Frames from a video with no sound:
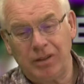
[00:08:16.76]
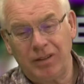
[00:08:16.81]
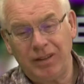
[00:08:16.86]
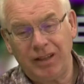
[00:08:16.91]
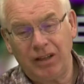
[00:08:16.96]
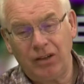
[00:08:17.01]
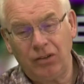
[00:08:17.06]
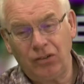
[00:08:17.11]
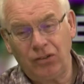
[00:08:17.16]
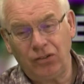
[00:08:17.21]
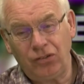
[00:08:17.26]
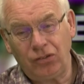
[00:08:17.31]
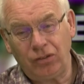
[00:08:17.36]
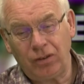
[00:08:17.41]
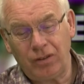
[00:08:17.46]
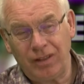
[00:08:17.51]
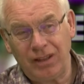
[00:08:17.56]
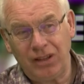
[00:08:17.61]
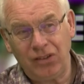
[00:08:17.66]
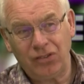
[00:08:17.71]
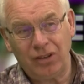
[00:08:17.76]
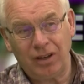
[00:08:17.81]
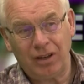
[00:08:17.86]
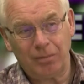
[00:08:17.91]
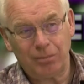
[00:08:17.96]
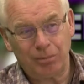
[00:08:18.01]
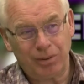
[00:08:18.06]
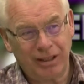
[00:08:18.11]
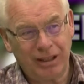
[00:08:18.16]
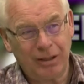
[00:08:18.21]
in the industry. These
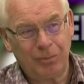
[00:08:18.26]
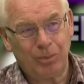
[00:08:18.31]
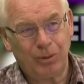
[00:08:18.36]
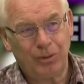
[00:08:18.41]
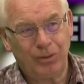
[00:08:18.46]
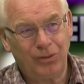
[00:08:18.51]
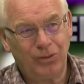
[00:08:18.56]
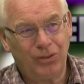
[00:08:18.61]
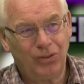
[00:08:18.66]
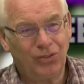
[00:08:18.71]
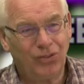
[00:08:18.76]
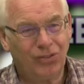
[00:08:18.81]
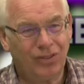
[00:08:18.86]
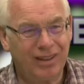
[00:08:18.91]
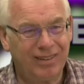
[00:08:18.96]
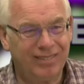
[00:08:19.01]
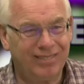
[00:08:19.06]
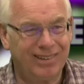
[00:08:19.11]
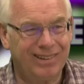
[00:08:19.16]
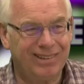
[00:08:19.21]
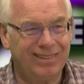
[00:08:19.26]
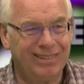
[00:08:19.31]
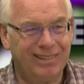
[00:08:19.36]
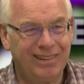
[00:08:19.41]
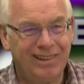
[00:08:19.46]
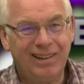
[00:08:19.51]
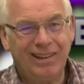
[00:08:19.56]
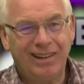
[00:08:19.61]
aren't people who just think, well,